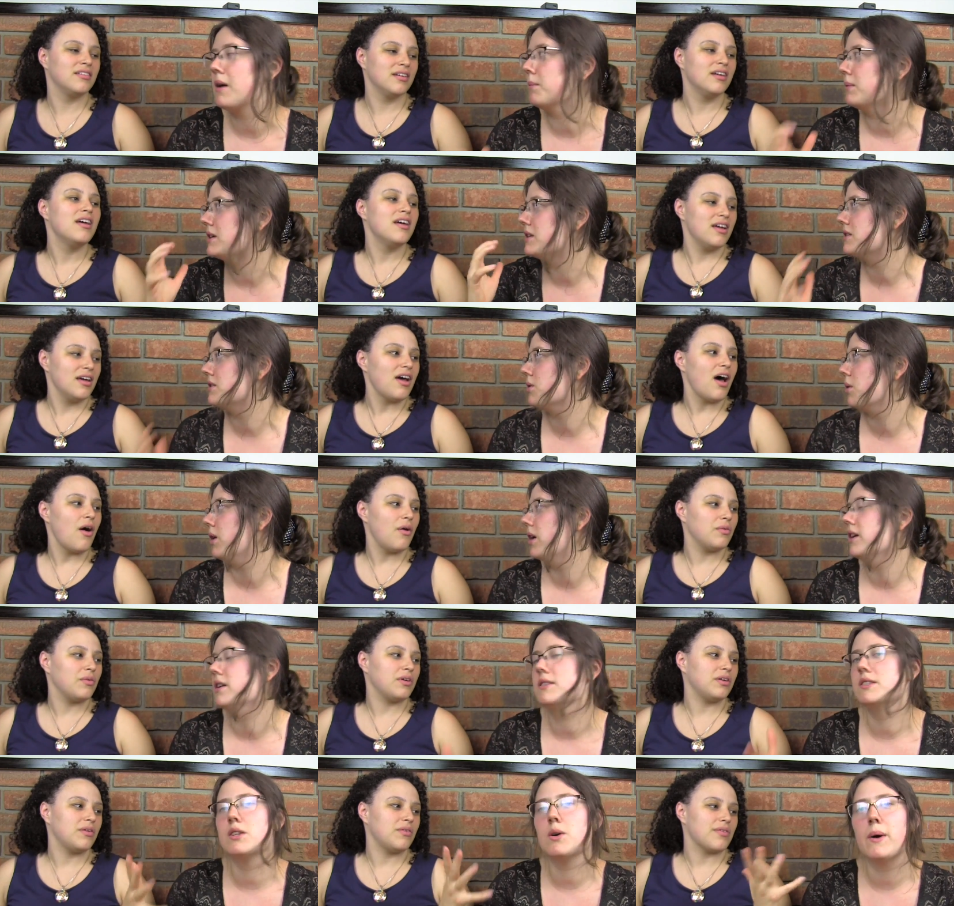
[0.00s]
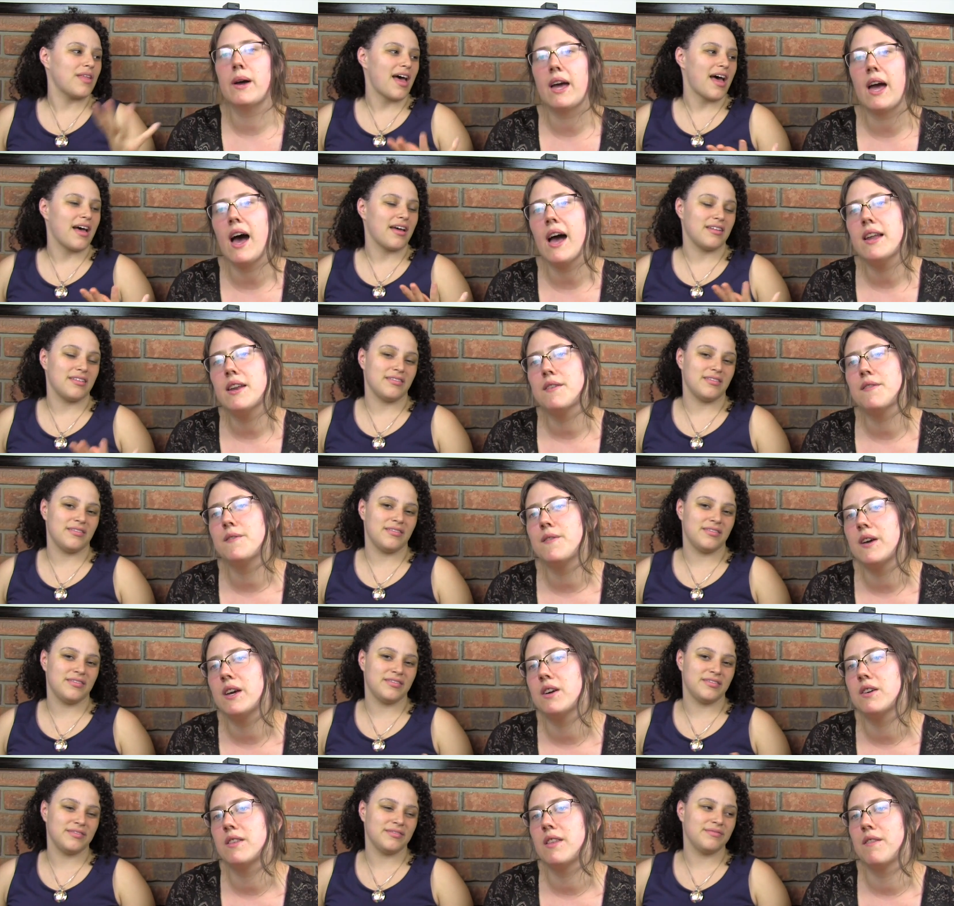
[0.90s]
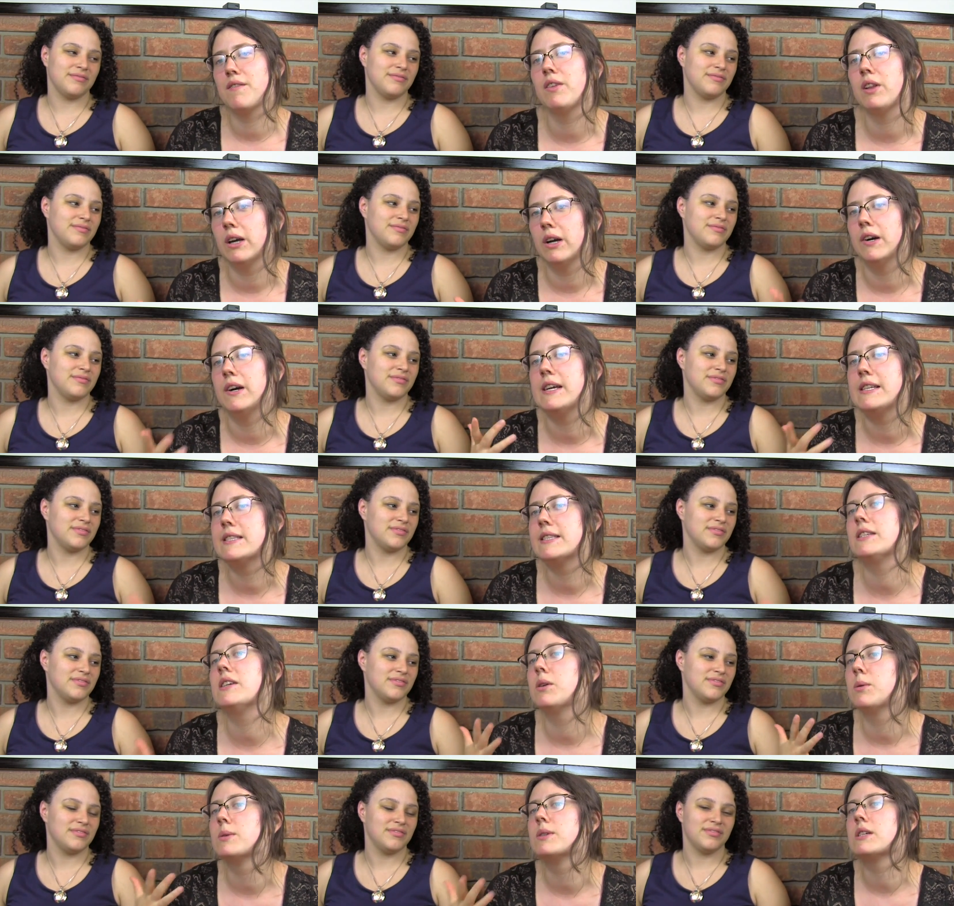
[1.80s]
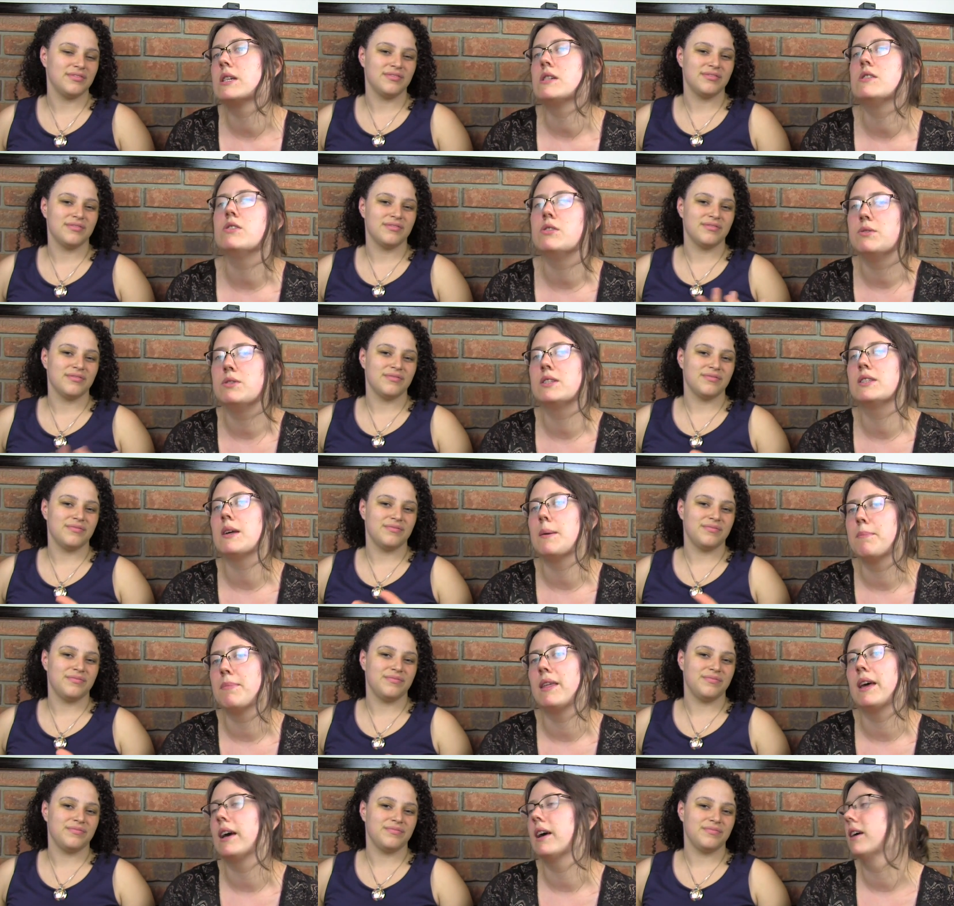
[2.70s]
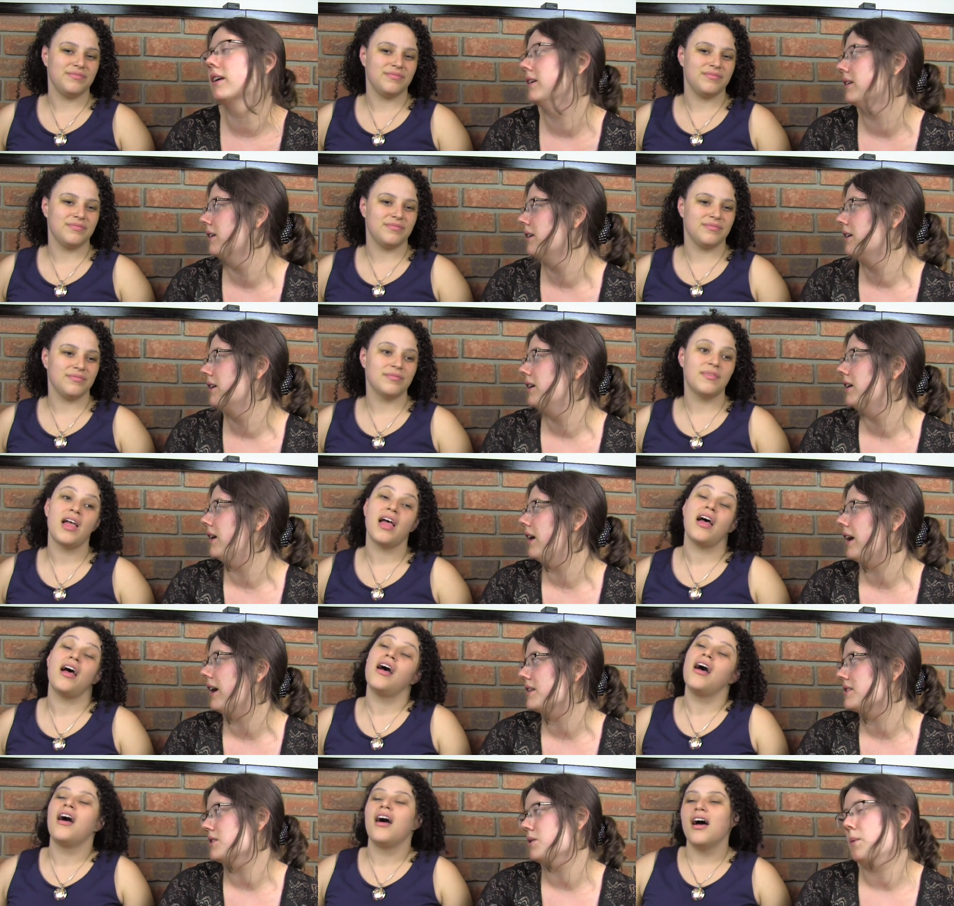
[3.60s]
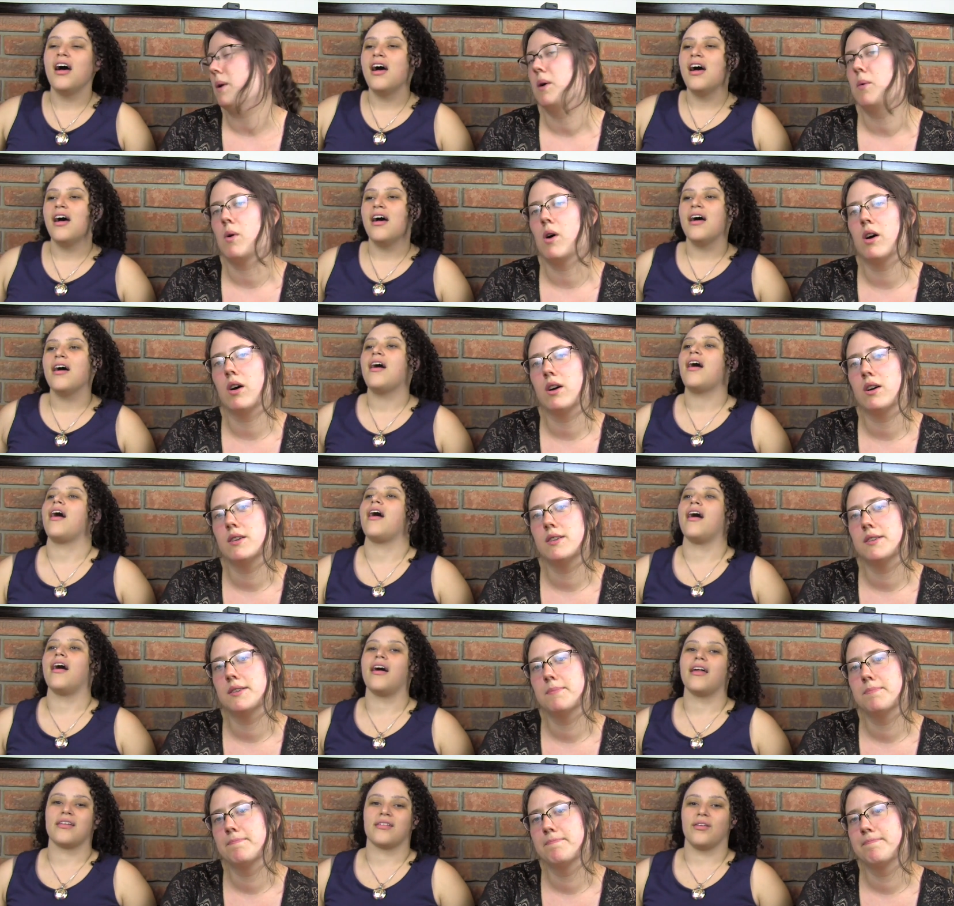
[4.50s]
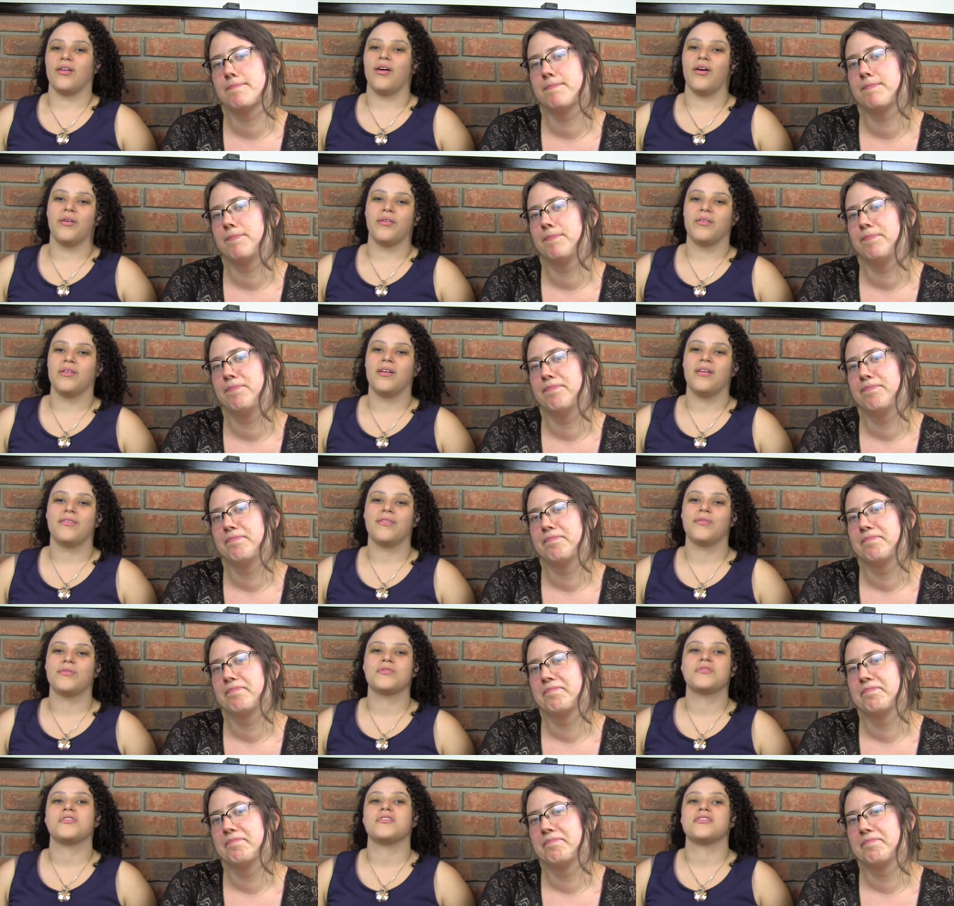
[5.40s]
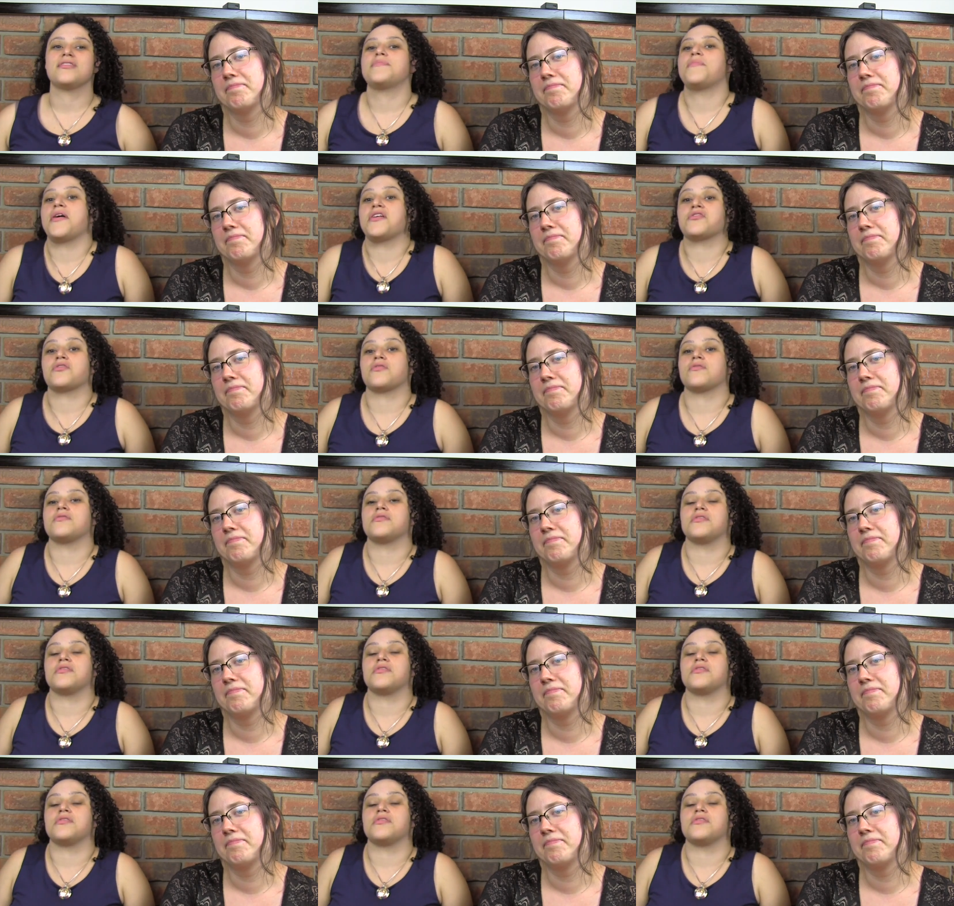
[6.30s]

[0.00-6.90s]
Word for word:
Speaker 1: family sword. Oh, I know so that. I kind of figured that Valyrian steel was going to do something against the White Walkers. Uh-huh. If it was just special